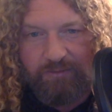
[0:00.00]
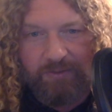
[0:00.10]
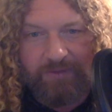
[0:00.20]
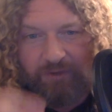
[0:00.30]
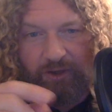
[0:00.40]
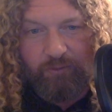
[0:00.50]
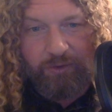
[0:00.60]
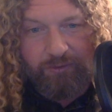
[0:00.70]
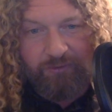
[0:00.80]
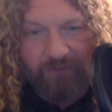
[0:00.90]
be volume
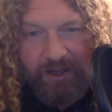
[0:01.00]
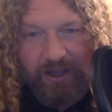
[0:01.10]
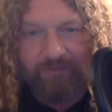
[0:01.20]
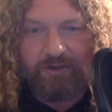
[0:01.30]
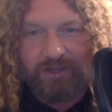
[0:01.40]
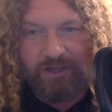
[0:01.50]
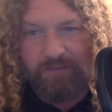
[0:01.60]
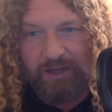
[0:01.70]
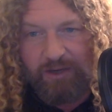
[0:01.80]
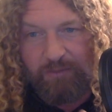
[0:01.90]
one through five. Each
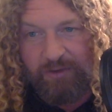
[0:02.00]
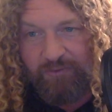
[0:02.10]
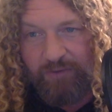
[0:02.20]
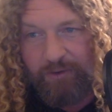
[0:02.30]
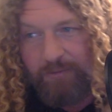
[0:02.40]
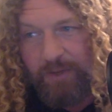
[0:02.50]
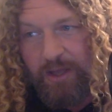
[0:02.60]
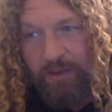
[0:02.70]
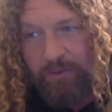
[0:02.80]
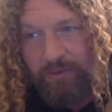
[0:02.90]
campaign will be volume
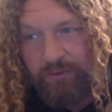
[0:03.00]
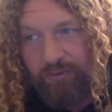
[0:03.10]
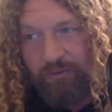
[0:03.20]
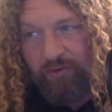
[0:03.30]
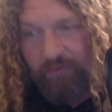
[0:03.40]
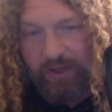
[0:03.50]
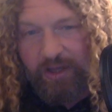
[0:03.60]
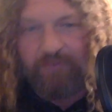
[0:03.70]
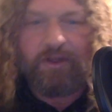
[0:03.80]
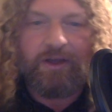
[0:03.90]
one, two, three, four,
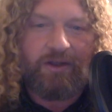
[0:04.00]
five.